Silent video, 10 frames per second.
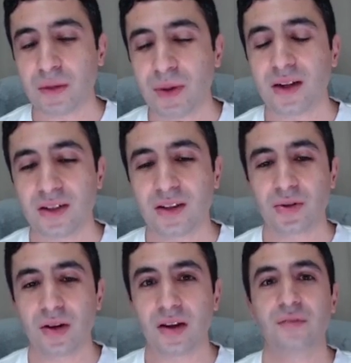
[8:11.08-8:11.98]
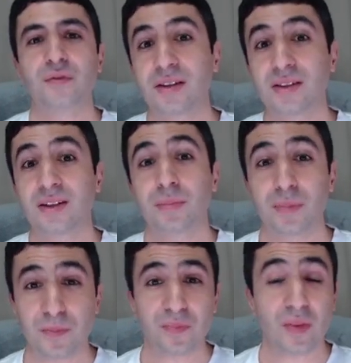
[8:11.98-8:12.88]
part of the drink. First
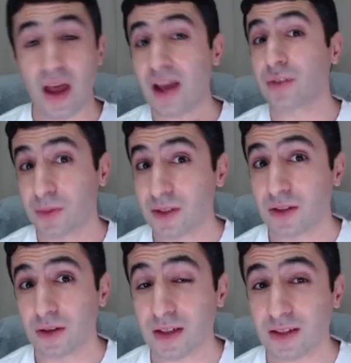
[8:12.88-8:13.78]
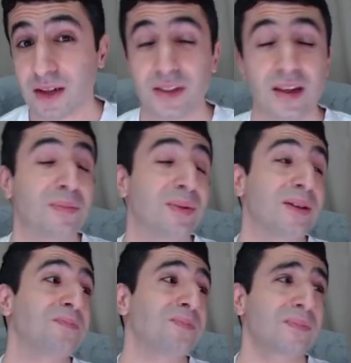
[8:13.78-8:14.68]
sip. I have a sweet tooth, as I've said,
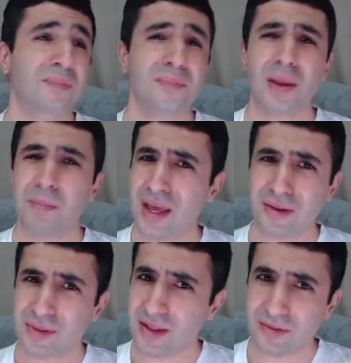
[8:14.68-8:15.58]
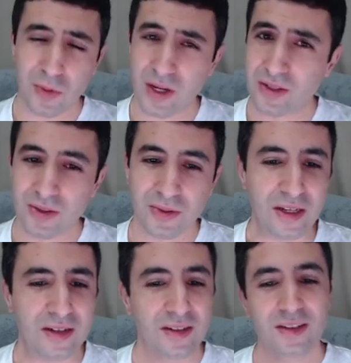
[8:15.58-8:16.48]
but man, that was way too
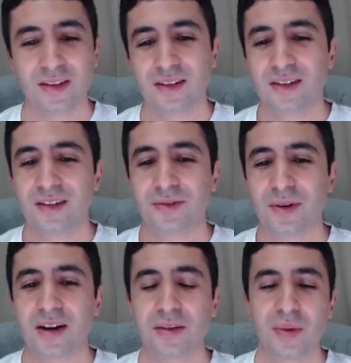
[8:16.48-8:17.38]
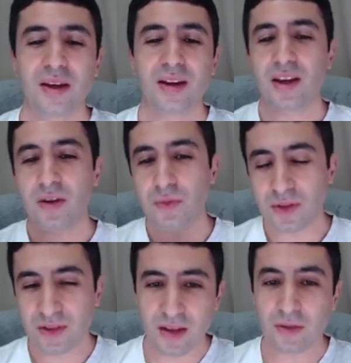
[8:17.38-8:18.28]
sweet right at the beginning. It
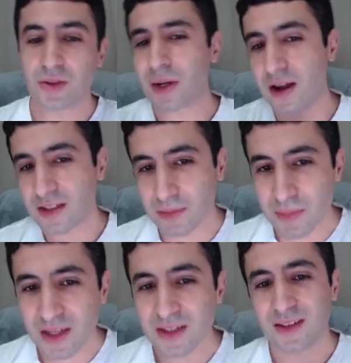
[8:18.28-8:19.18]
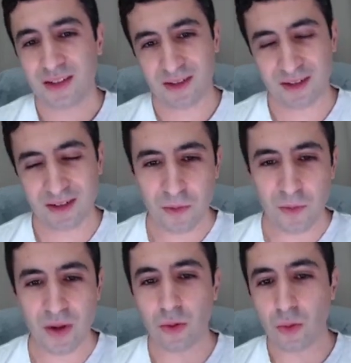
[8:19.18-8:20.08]
was a bit hard to mix
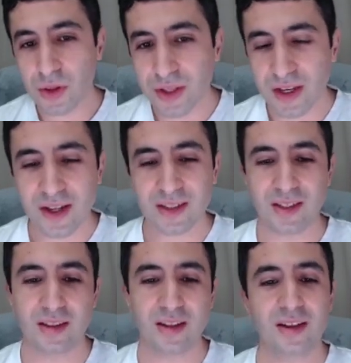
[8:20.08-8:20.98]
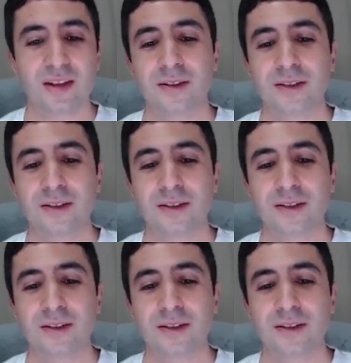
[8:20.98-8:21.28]
with all the ice in there,